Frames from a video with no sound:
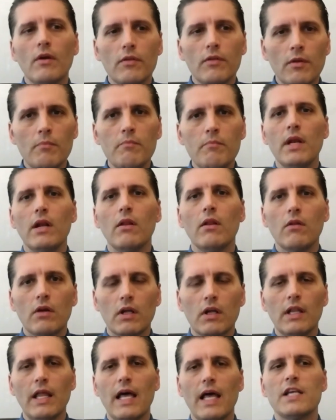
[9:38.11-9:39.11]
the middle
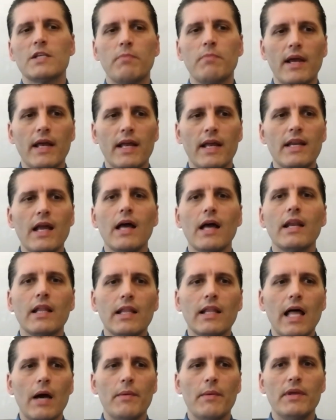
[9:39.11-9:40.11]
class by not
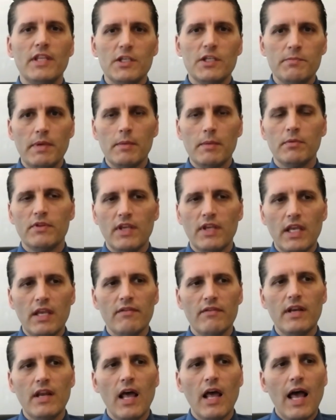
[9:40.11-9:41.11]
allowing these people to
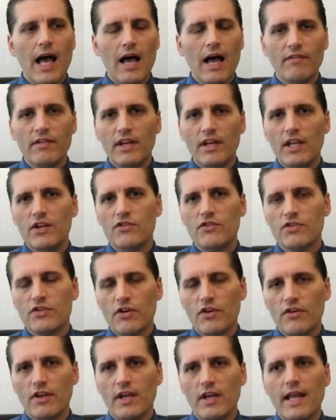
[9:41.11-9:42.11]
even have an interest
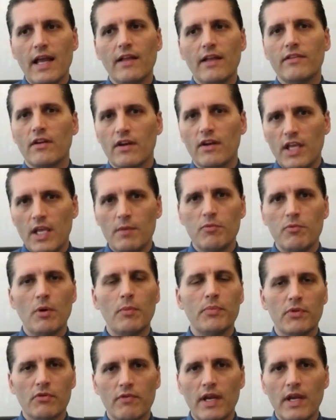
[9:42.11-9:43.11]
earning account that'll keep up
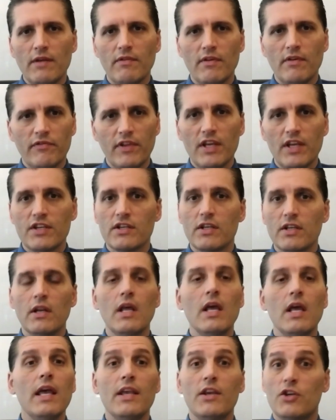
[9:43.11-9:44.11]
with the rate of inflation.
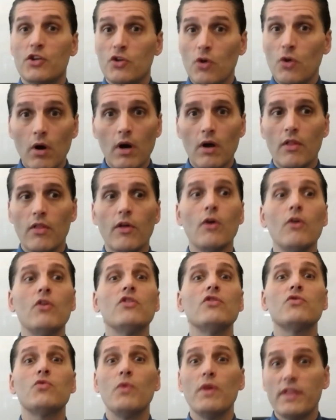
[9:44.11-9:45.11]
Sure,
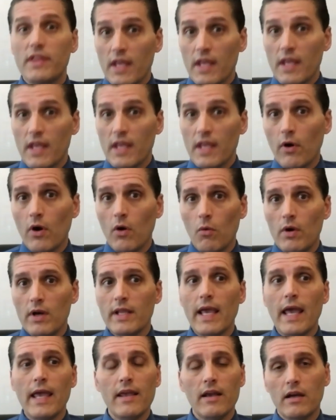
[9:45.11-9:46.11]
those with a
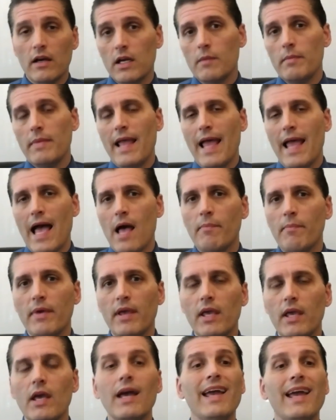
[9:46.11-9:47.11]
401k are going to be
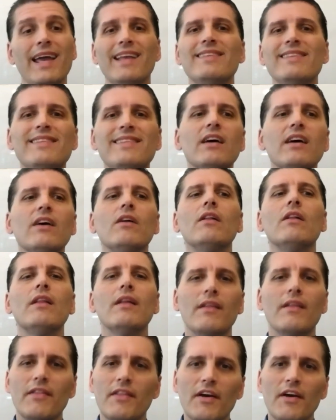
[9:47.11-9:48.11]
happy until
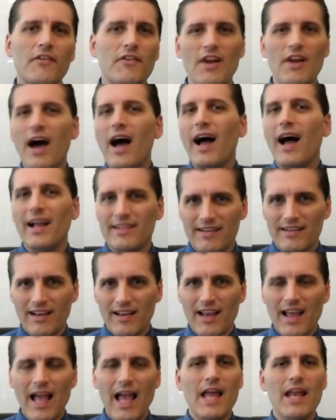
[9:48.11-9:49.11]
they're not.
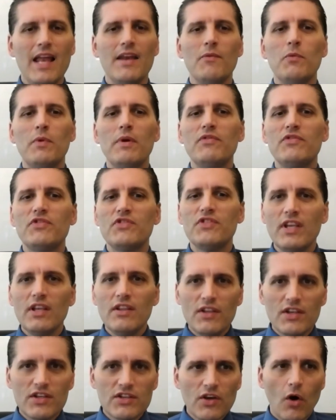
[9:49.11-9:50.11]
And we've seen
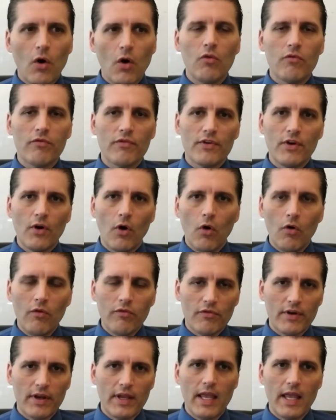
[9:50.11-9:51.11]
this over and
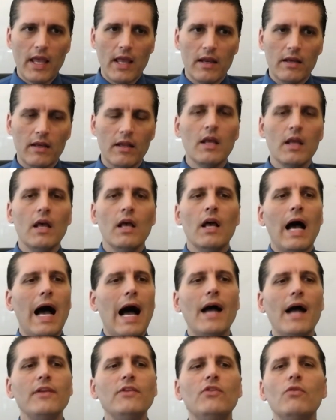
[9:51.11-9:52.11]
over again.
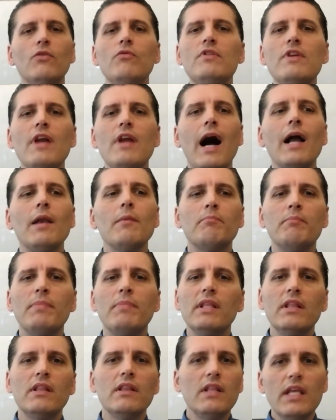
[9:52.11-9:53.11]
I do not
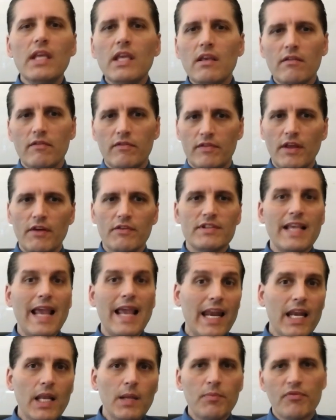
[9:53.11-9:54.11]
believe there is
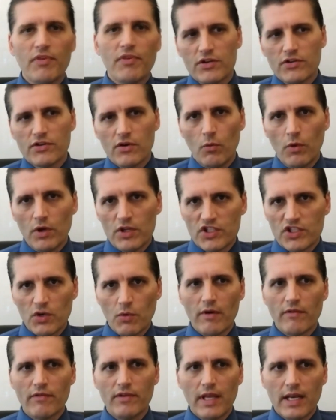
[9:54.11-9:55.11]
any pressure
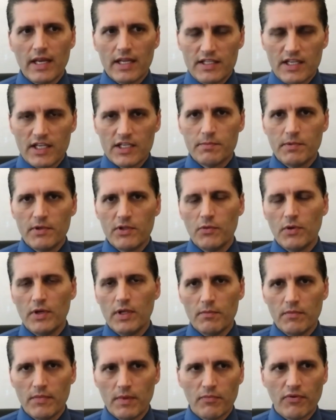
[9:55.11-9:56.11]
whatsoever that exists
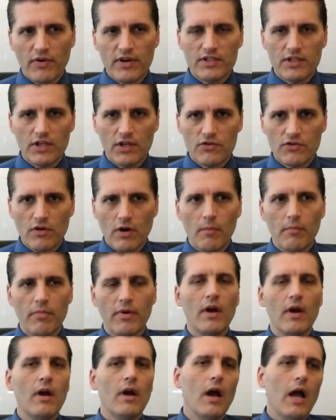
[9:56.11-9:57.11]
between President Trump
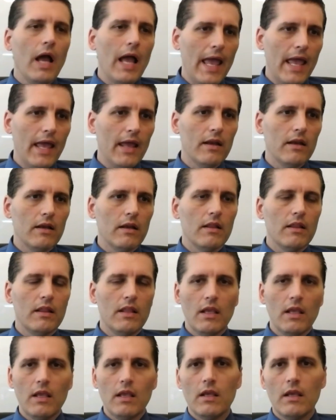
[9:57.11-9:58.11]
and
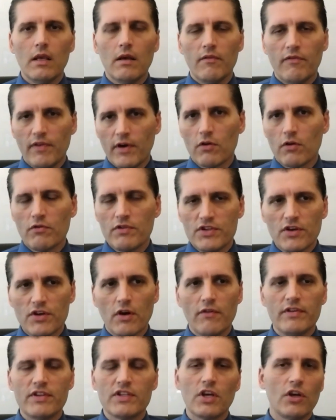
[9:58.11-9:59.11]
the Federal
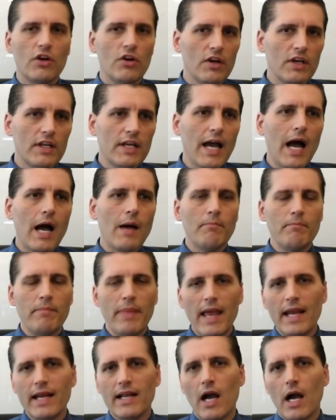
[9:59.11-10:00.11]
Reserve. It's a good cop,
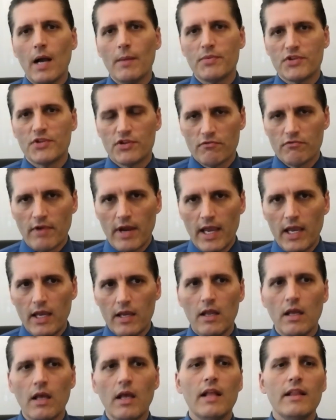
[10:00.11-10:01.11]
bad cop
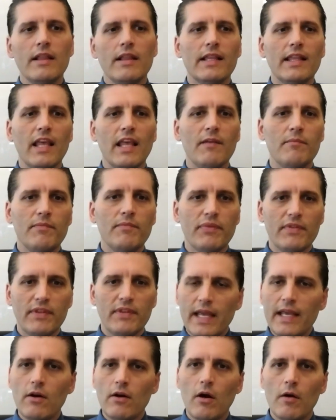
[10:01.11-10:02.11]
charade that they
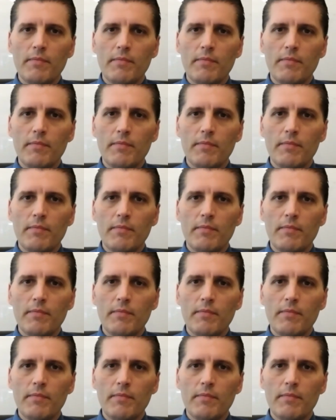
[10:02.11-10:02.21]
played on